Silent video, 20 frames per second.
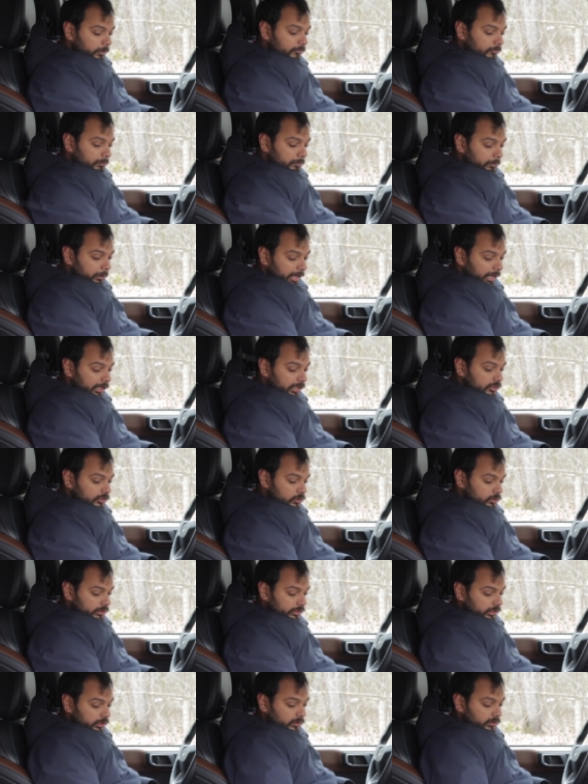a little bit of a
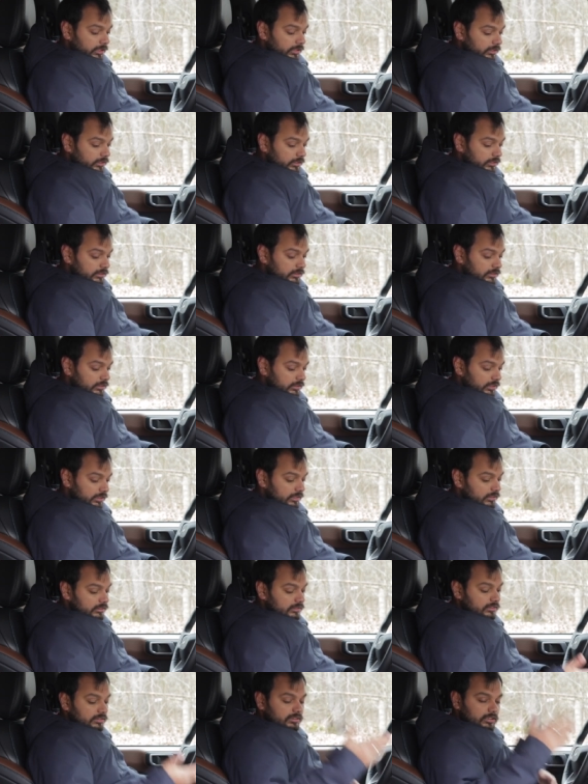plaque to tell you that this
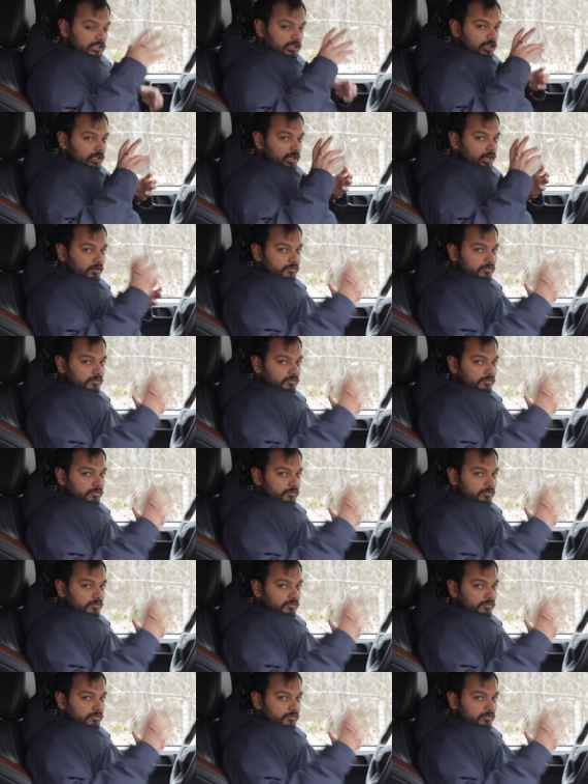is